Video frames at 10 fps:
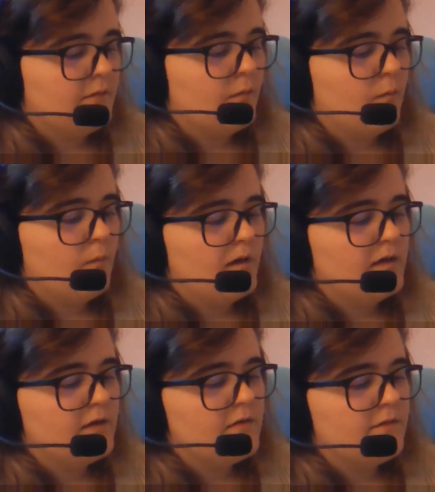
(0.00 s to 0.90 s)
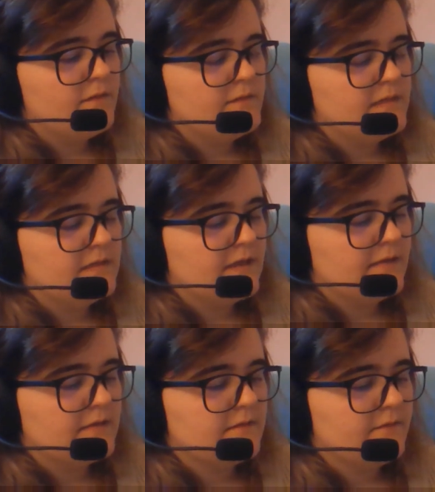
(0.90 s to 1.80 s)

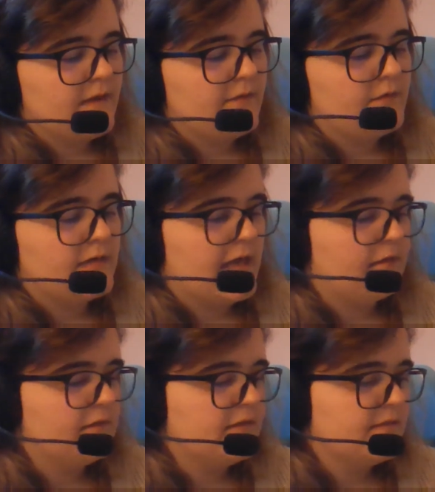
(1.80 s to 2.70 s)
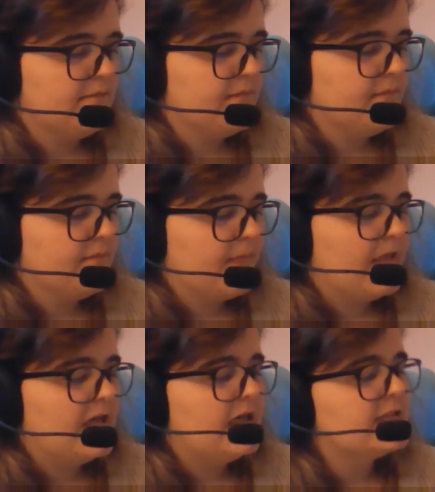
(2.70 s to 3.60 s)
115,500 calories,
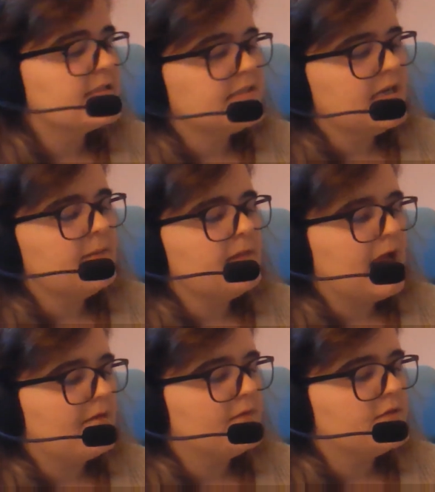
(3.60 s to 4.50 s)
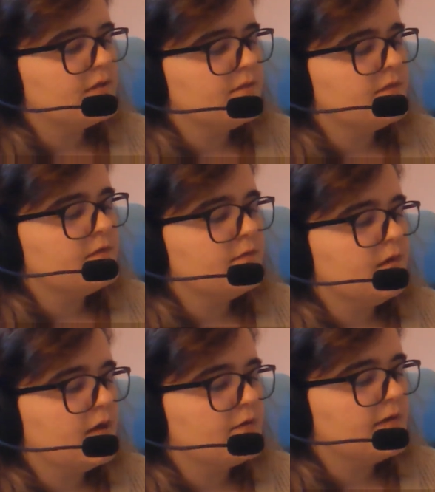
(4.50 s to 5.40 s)
a sustainable average of
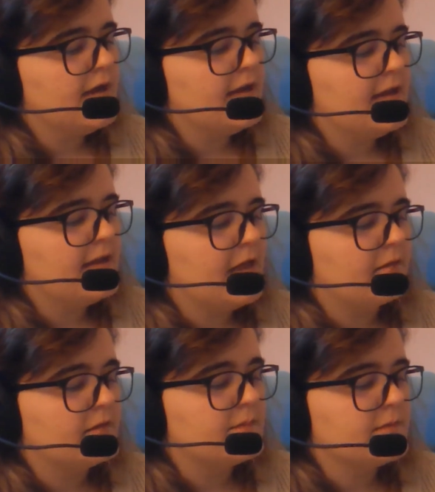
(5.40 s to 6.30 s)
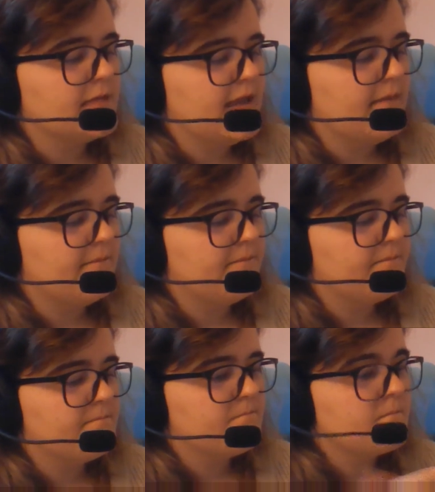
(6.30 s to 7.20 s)
288 calories per day.
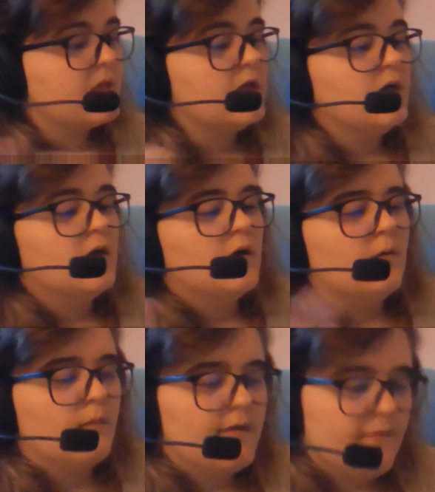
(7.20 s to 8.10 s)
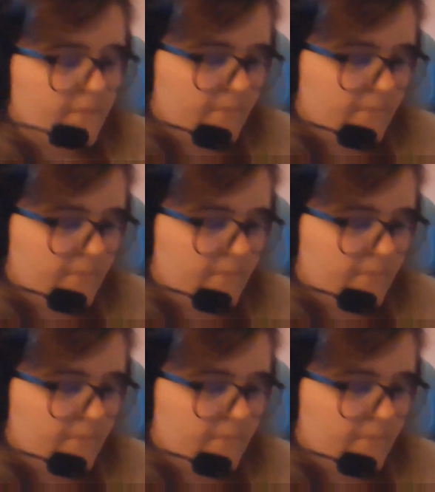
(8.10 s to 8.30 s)
With